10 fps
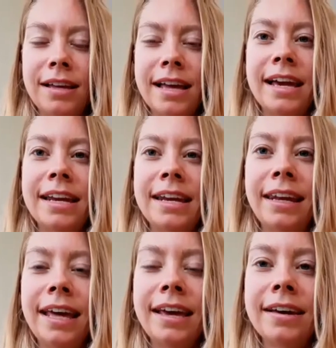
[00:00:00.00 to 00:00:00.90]
and I can
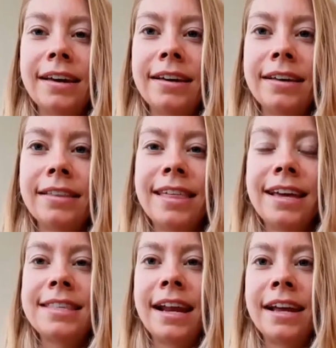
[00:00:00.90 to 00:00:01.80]
link the
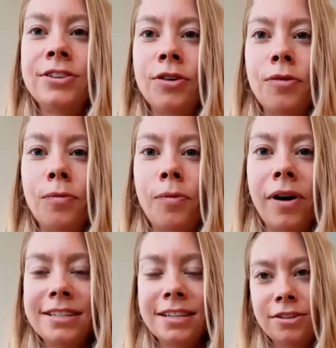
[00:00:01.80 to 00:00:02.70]
things that I don't
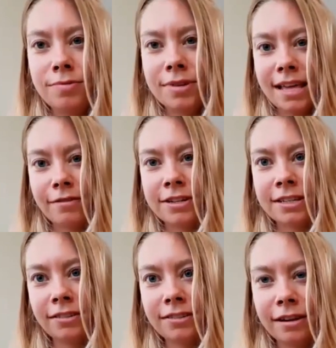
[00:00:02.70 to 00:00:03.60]
want to do with that result,